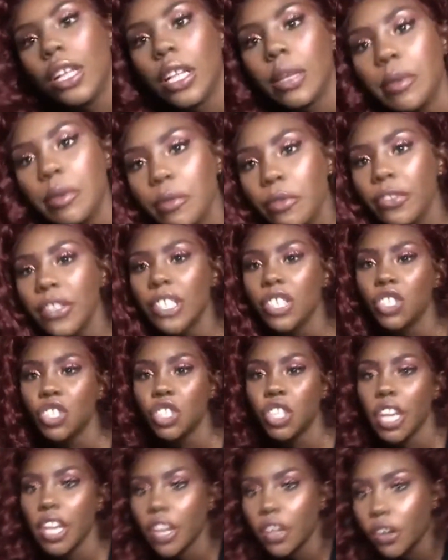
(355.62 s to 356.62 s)
Let me move this
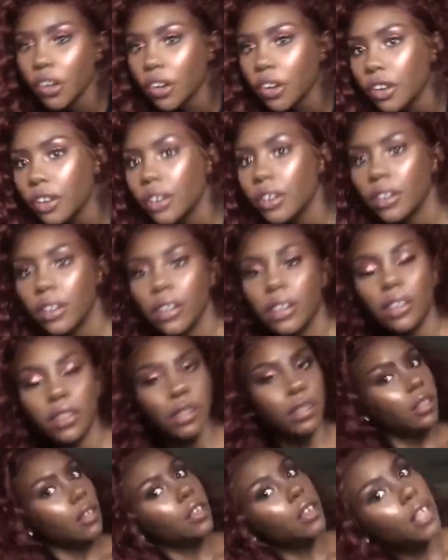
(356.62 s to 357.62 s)
chair.
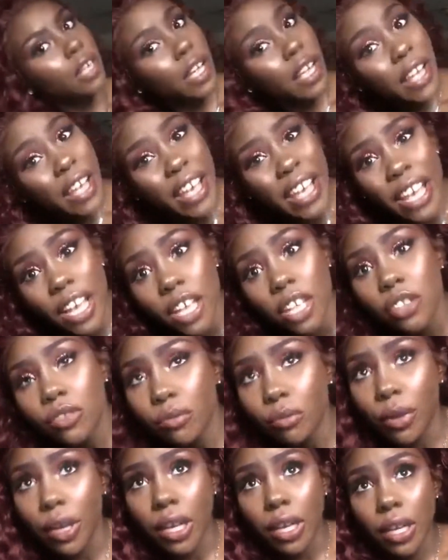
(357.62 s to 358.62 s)
It's
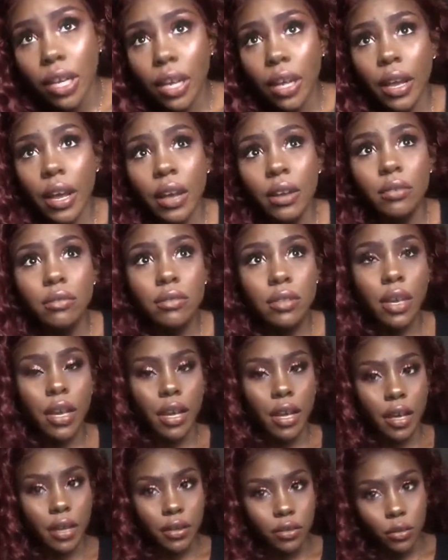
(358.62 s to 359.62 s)
rainy
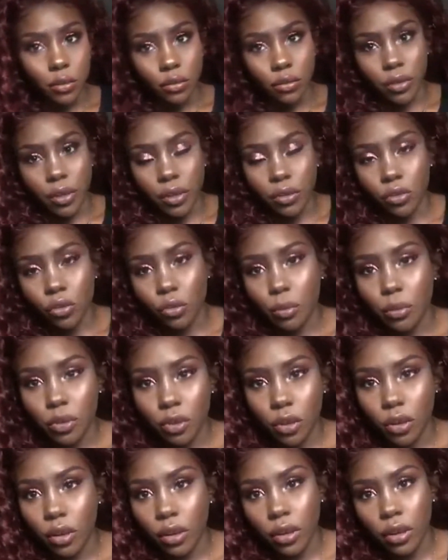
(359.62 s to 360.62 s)
outside, so it's like super
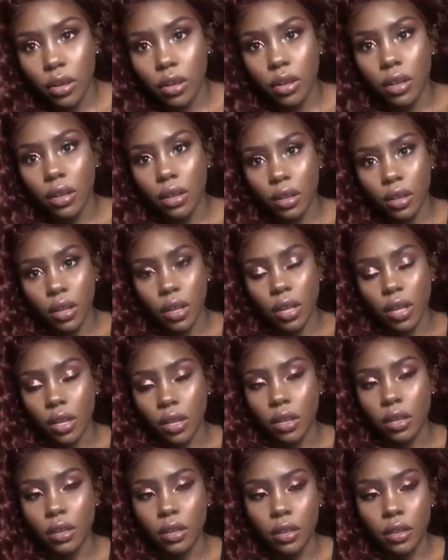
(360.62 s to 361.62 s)
dark,
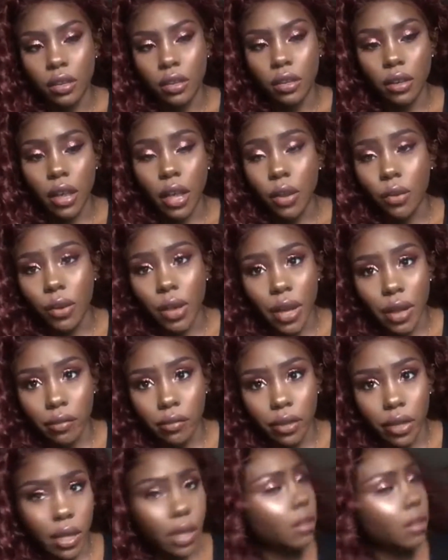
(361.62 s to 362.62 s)
and I don't have like